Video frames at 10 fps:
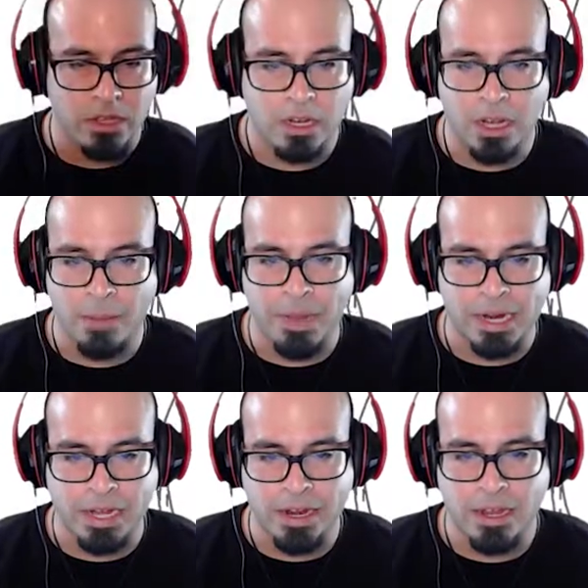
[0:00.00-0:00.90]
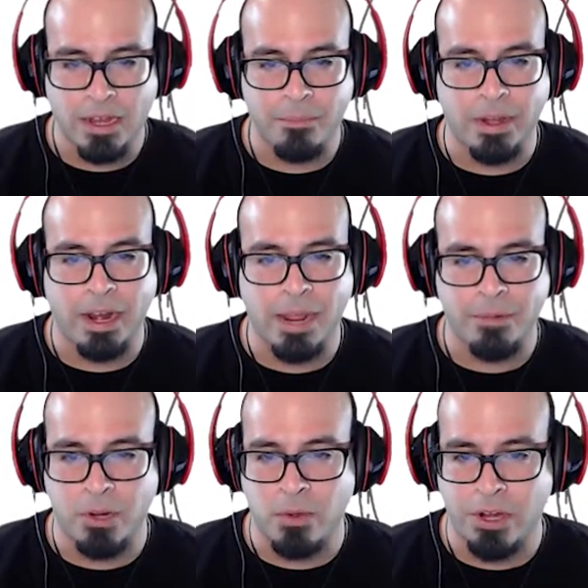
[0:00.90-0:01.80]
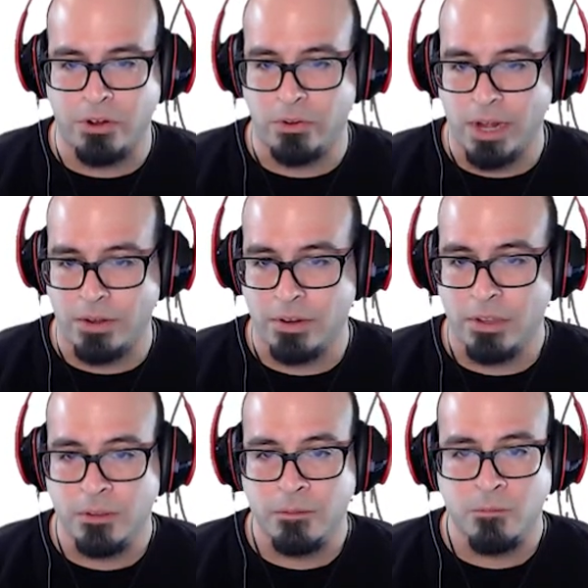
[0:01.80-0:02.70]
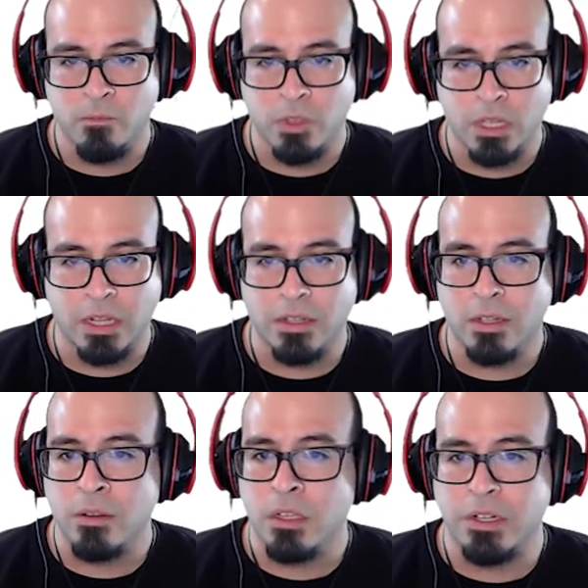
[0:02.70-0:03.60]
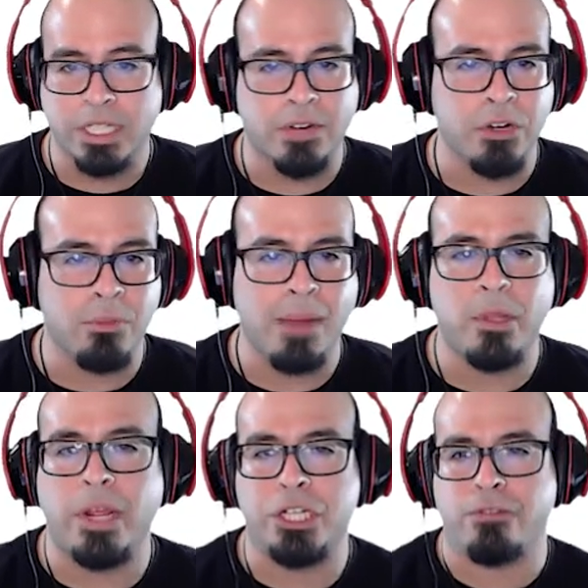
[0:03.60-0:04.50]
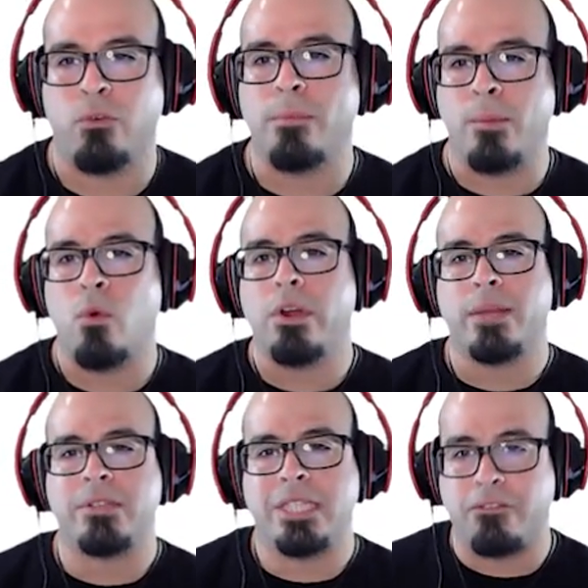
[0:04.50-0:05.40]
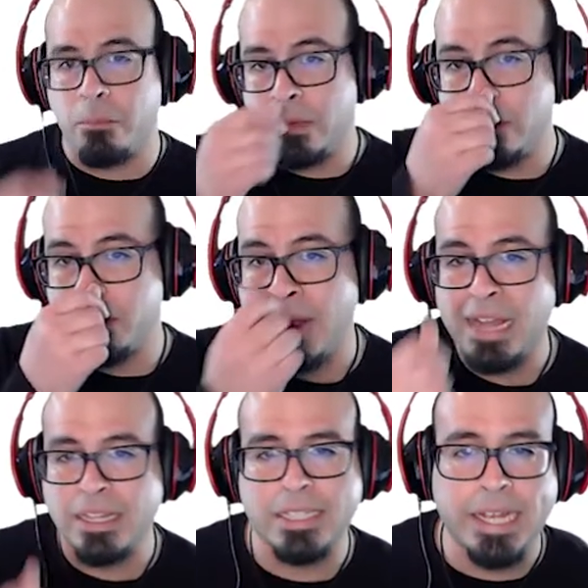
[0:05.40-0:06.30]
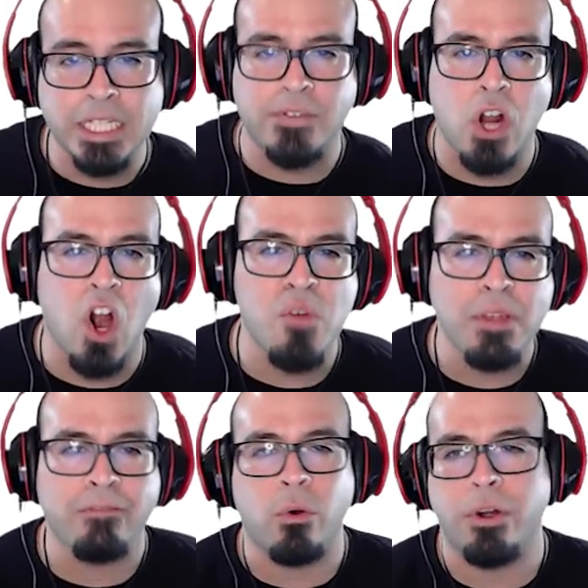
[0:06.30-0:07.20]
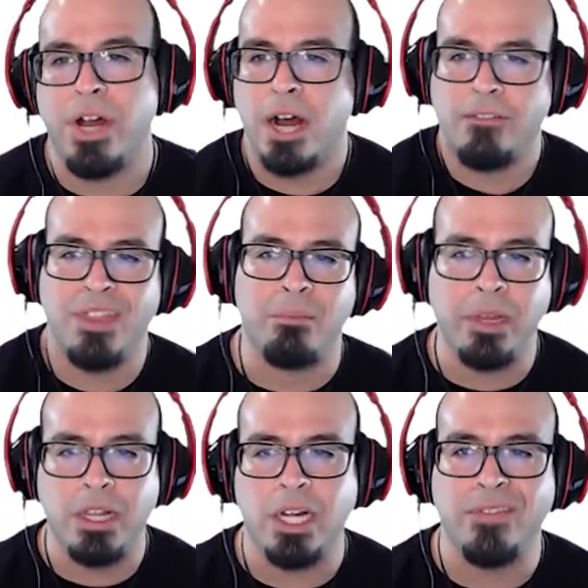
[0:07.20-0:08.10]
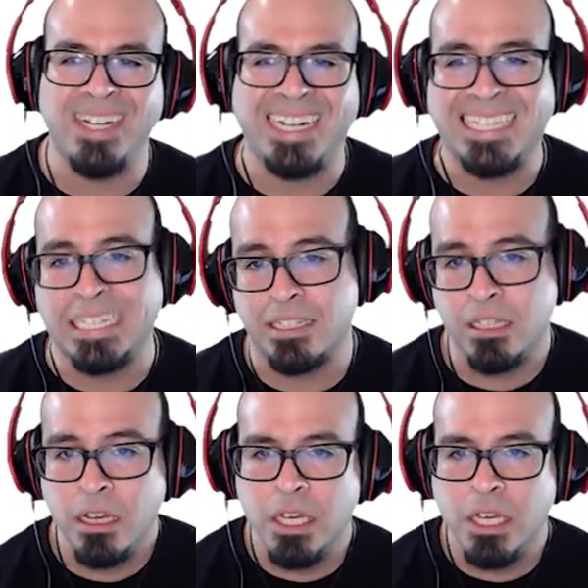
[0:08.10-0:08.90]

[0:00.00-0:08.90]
I'm not gonna, but I am gonna wander around. You discover a new map location, Fort Memoriam. You see the familiar palisades of an army fort off in the middle of the distance.